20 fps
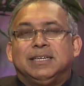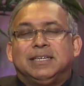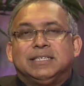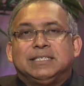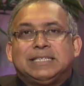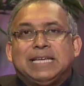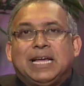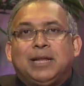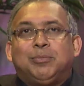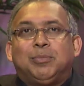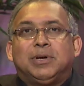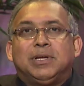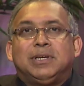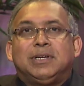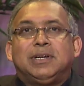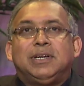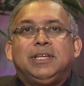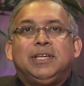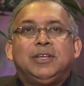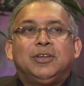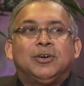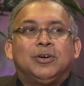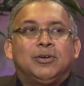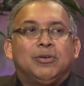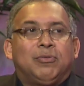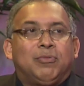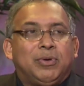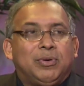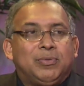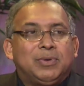San Bernardino,
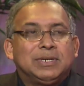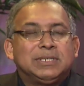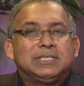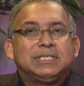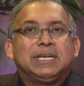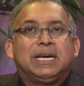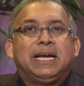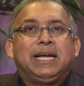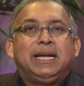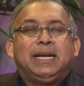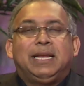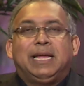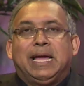Riverside,